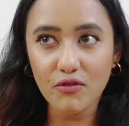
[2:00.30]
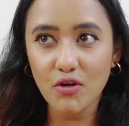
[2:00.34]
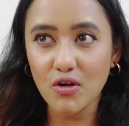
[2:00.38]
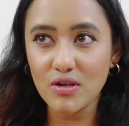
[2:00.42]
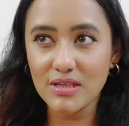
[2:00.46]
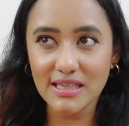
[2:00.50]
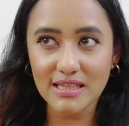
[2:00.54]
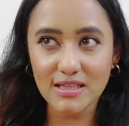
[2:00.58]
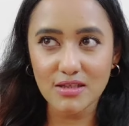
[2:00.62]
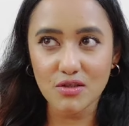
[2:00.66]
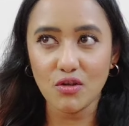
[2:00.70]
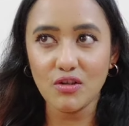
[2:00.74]
thing.
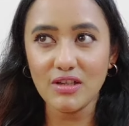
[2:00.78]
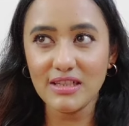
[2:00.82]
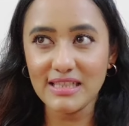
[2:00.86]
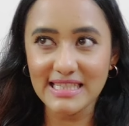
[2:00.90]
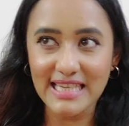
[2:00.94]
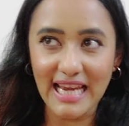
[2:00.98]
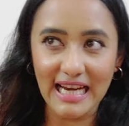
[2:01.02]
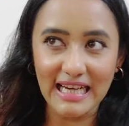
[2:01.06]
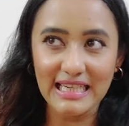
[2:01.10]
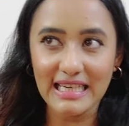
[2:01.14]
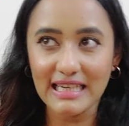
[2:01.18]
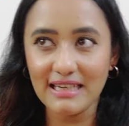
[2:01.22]
Of course, it's
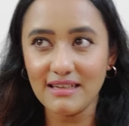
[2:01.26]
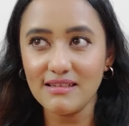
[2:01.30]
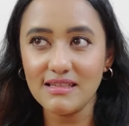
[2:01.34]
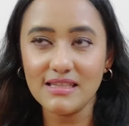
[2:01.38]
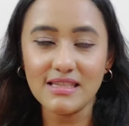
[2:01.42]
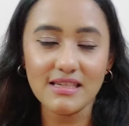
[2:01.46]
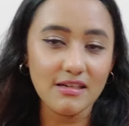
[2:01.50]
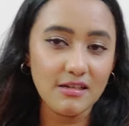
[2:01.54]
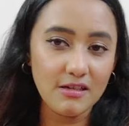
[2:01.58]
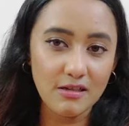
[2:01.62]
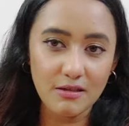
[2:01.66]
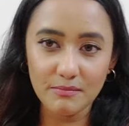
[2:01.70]
not a
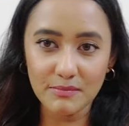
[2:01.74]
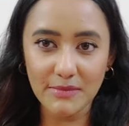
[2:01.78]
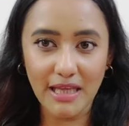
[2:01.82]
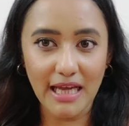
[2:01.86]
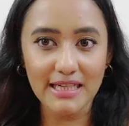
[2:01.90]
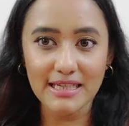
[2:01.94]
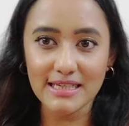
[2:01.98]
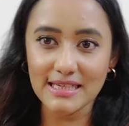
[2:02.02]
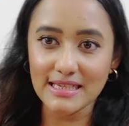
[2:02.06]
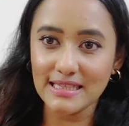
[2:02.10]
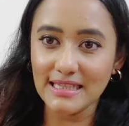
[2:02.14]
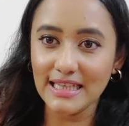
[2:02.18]
technical
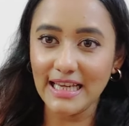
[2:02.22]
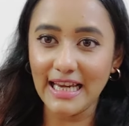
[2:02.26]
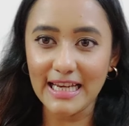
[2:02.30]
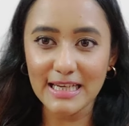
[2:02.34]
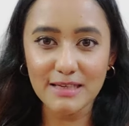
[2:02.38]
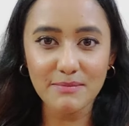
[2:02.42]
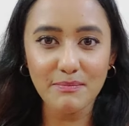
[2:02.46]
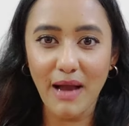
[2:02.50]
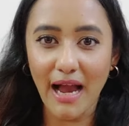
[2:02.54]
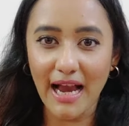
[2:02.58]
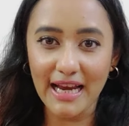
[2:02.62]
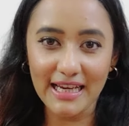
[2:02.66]
term that is
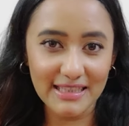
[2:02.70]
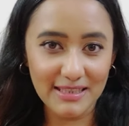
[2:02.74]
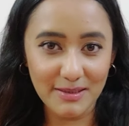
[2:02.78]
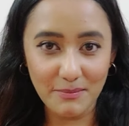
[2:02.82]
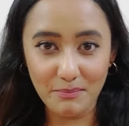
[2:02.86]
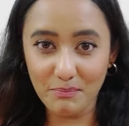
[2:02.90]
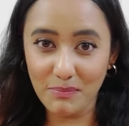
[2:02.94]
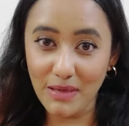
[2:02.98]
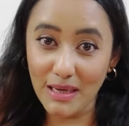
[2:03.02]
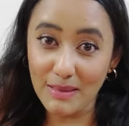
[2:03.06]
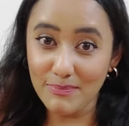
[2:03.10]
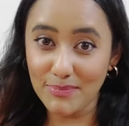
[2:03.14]
laid
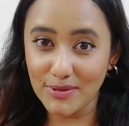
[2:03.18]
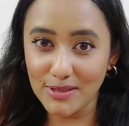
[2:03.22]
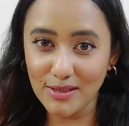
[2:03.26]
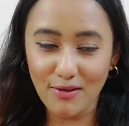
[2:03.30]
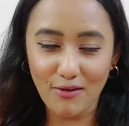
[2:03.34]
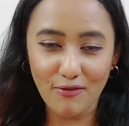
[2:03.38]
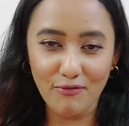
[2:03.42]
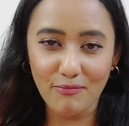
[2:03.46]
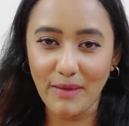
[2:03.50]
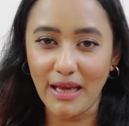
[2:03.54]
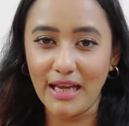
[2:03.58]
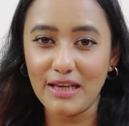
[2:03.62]
by the
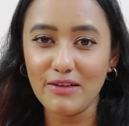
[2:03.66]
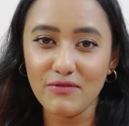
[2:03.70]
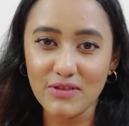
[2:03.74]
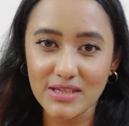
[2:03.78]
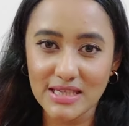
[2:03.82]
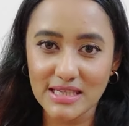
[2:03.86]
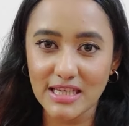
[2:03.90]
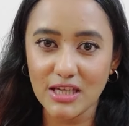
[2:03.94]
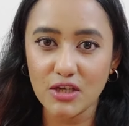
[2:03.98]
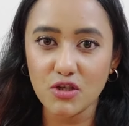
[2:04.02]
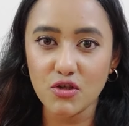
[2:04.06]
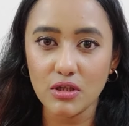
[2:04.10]
people of
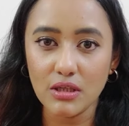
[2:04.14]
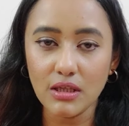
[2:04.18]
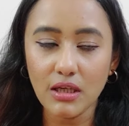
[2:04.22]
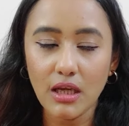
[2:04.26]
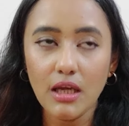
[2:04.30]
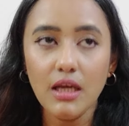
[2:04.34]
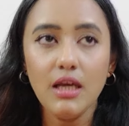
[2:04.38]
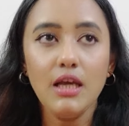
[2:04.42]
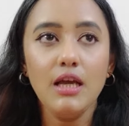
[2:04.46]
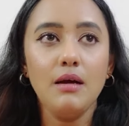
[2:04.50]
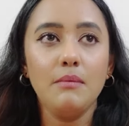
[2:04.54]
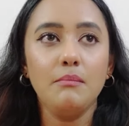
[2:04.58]

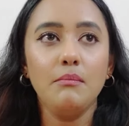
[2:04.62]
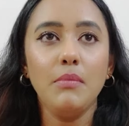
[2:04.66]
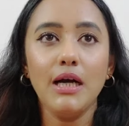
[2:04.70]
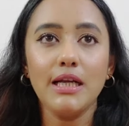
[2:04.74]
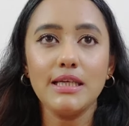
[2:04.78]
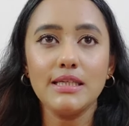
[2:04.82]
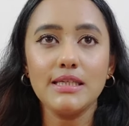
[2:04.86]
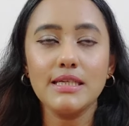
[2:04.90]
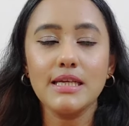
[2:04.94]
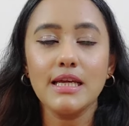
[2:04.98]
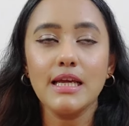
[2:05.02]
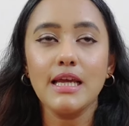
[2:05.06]
manifestation,
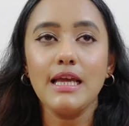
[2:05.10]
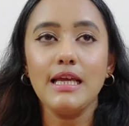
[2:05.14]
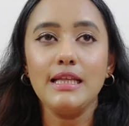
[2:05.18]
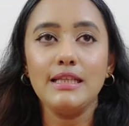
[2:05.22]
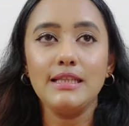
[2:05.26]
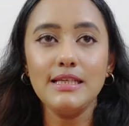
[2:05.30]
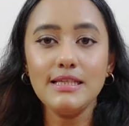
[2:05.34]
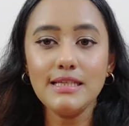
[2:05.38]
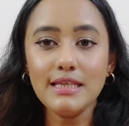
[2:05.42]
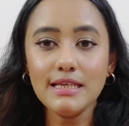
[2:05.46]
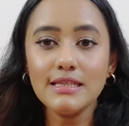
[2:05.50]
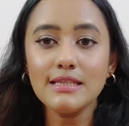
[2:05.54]
but
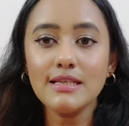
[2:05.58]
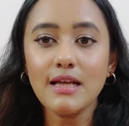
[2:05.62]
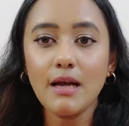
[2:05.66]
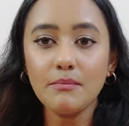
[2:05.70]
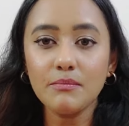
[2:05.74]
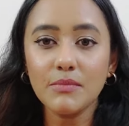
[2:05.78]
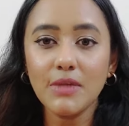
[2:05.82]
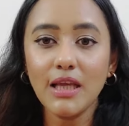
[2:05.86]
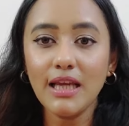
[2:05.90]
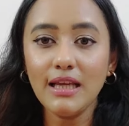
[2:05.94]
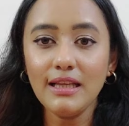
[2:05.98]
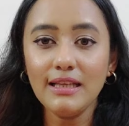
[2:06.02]
this
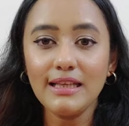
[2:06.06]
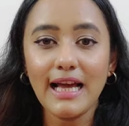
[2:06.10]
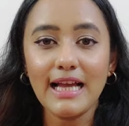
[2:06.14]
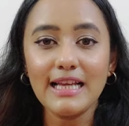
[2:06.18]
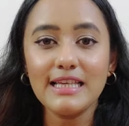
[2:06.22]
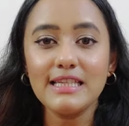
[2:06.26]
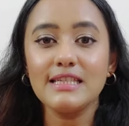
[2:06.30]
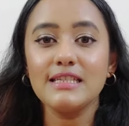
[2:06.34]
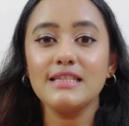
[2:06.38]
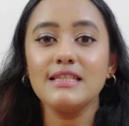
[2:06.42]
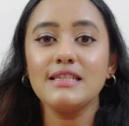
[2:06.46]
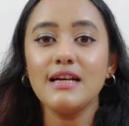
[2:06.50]
is
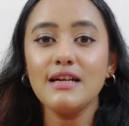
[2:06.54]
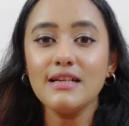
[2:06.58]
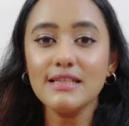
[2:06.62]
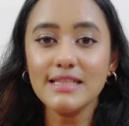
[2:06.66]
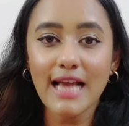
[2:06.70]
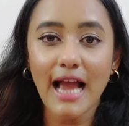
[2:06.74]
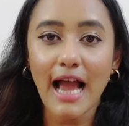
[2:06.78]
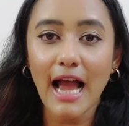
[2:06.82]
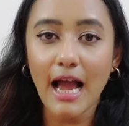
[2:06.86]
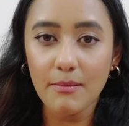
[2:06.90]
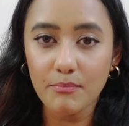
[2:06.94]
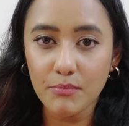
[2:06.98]
something that
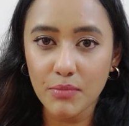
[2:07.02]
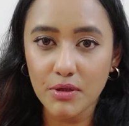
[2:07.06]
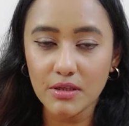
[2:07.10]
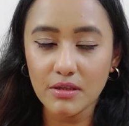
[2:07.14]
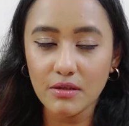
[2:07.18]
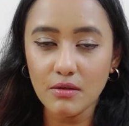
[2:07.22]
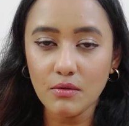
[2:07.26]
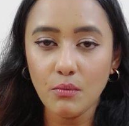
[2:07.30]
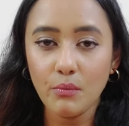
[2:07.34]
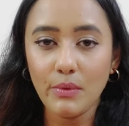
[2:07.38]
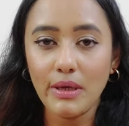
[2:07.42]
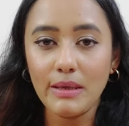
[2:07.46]
does
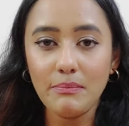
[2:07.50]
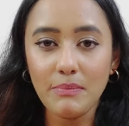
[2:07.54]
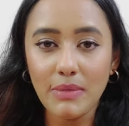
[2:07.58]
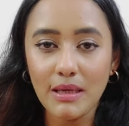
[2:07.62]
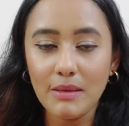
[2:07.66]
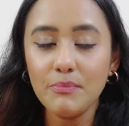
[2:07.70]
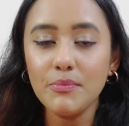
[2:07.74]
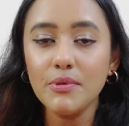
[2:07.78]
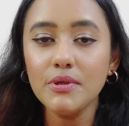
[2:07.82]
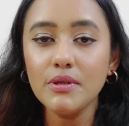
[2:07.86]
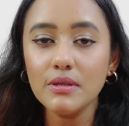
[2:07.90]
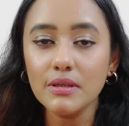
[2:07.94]
happen
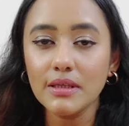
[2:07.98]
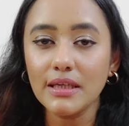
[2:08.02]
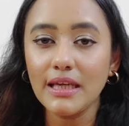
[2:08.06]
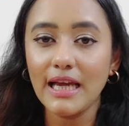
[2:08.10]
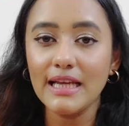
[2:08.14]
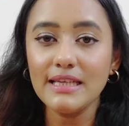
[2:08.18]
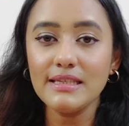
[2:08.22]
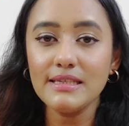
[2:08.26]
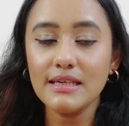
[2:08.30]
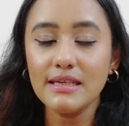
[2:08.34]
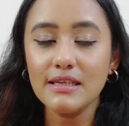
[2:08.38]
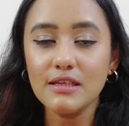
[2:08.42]
when
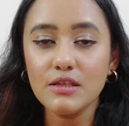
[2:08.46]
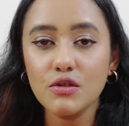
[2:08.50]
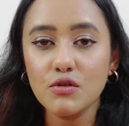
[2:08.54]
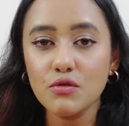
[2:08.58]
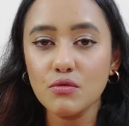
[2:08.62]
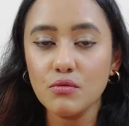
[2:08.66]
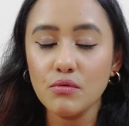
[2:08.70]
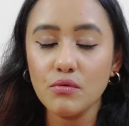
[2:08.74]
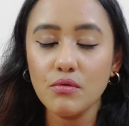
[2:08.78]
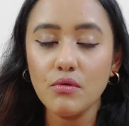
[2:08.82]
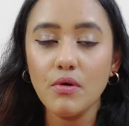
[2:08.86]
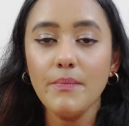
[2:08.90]
people get
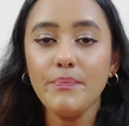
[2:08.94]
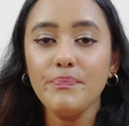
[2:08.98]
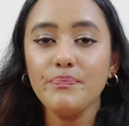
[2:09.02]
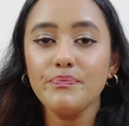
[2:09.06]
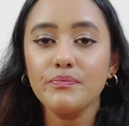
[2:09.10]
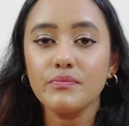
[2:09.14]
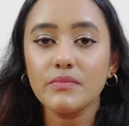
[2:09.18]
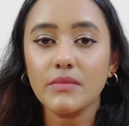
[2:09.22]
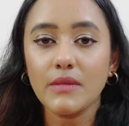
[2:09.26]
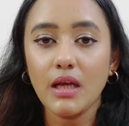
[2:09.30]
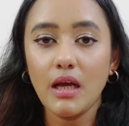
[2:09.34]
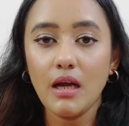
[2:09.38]

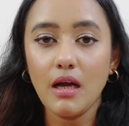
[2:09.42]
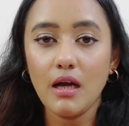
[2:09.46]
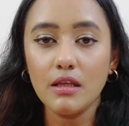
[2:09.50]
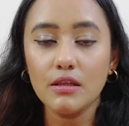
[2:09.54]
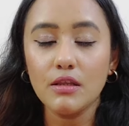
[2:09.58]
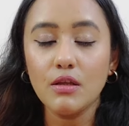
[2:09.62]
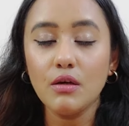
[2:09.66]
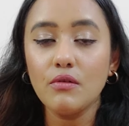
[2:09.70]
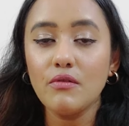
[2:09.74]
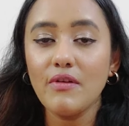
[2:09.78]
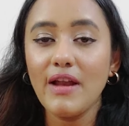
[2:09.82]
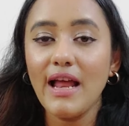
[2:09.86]
into
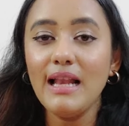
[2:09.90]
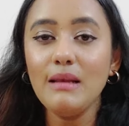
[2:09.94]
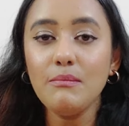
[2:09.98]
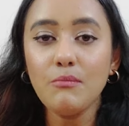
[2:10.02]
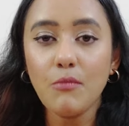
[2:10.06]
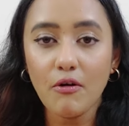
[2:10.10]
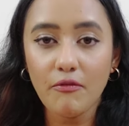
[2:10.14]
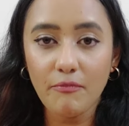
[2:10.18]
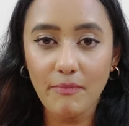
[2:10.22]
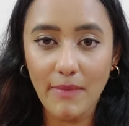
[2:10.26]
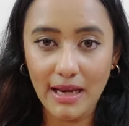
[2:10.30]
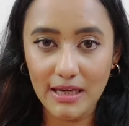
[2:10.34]
the
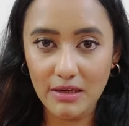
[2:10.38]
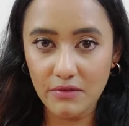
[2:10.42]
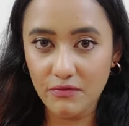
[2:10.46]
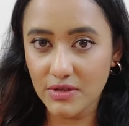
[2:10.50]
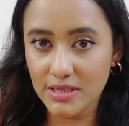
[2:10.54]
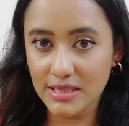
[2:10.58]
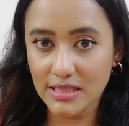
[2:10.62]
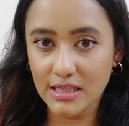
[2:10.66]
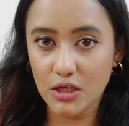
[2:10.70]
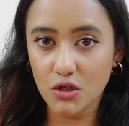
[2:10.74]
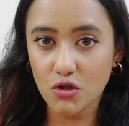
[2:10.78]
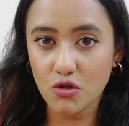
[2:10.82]
realm of
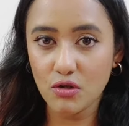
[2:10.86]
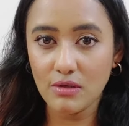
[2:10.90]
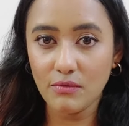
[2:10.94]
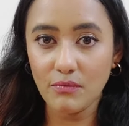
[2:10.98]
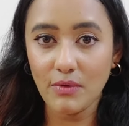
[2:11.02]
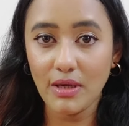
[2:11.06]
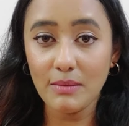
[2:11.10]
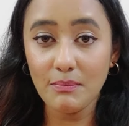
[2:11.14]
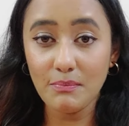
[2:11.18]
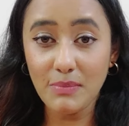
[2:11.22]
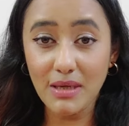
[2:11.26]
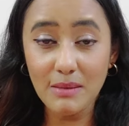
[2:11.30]
manifestation.